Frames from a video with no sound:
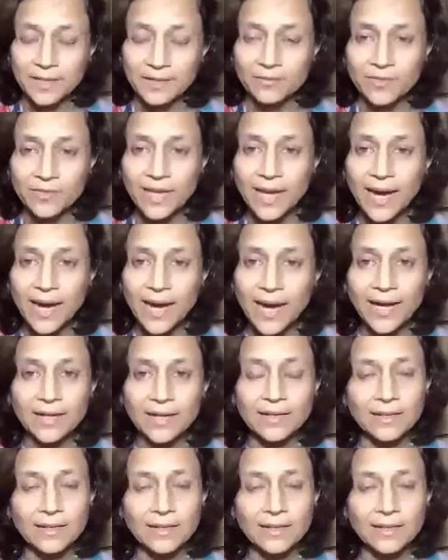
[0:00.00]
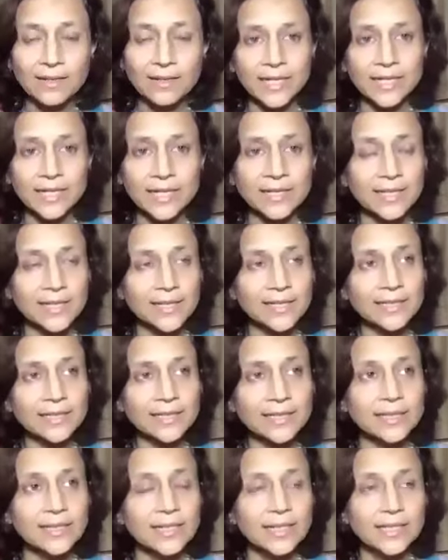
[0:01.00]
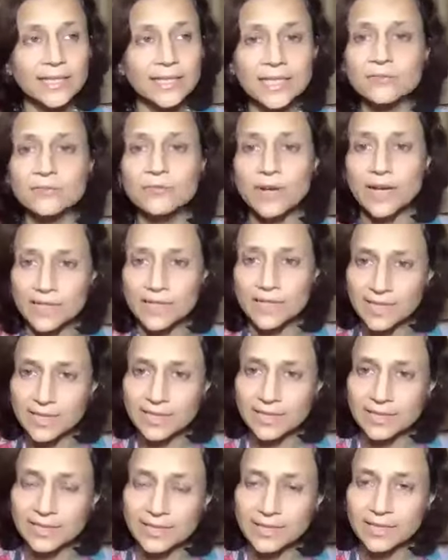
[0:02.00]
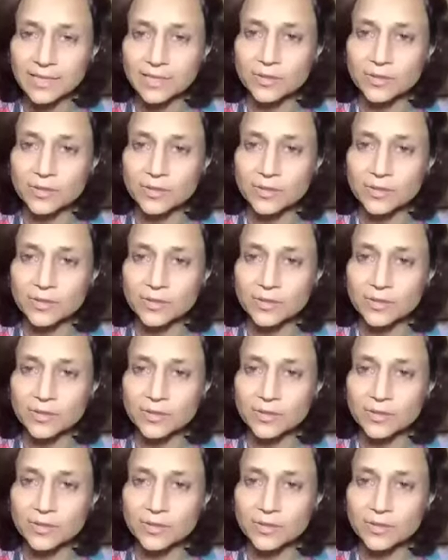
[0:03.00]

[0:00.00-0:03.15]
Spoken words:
We had in India these varnas.